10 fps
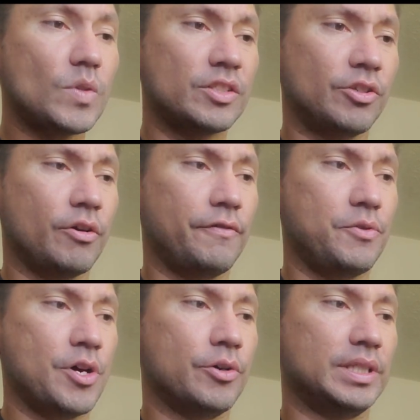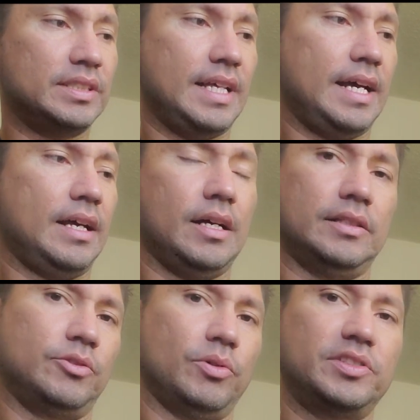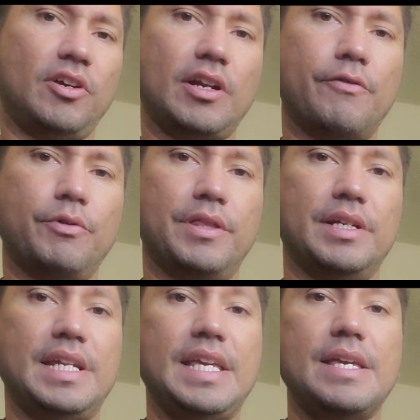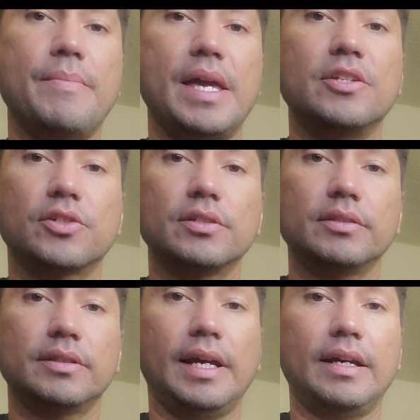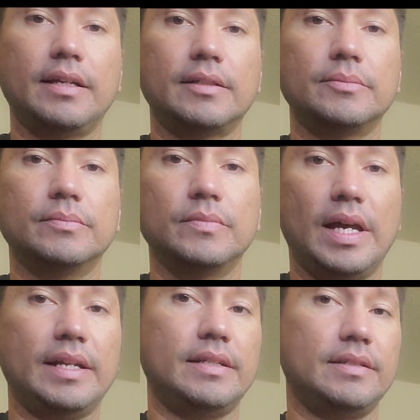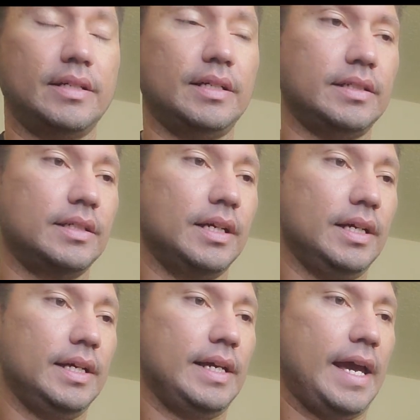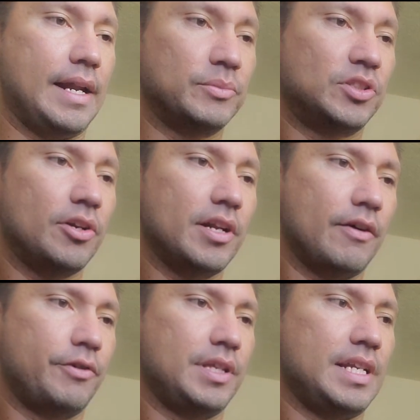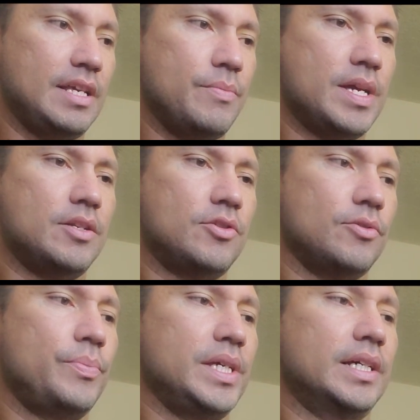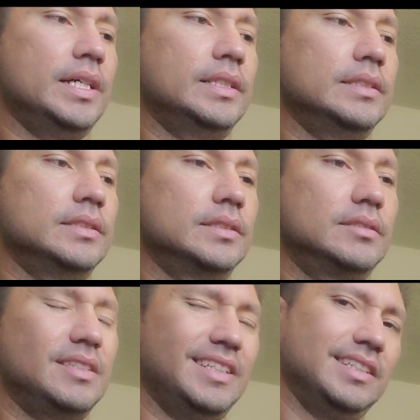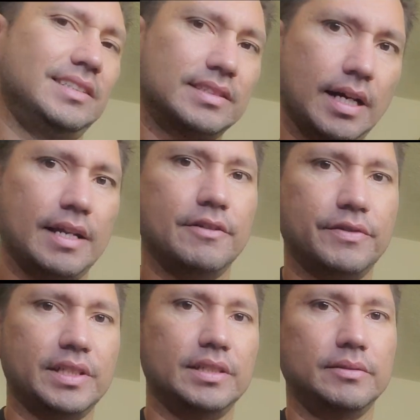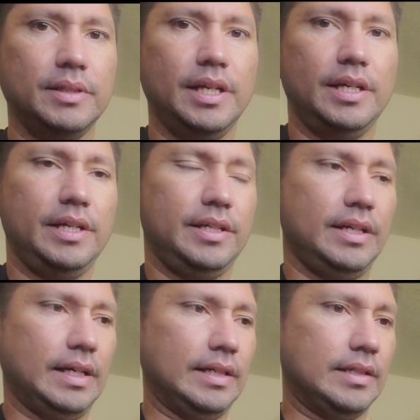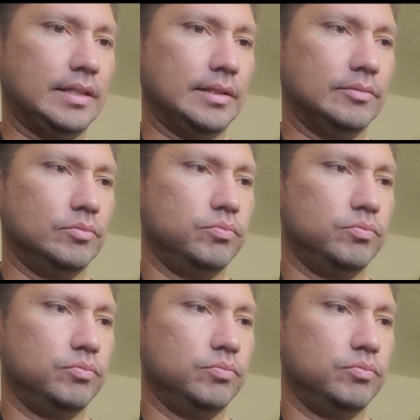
so if you notice that, so we'll start off with an E major, and I'm starting off with an E major because it's kind of uh,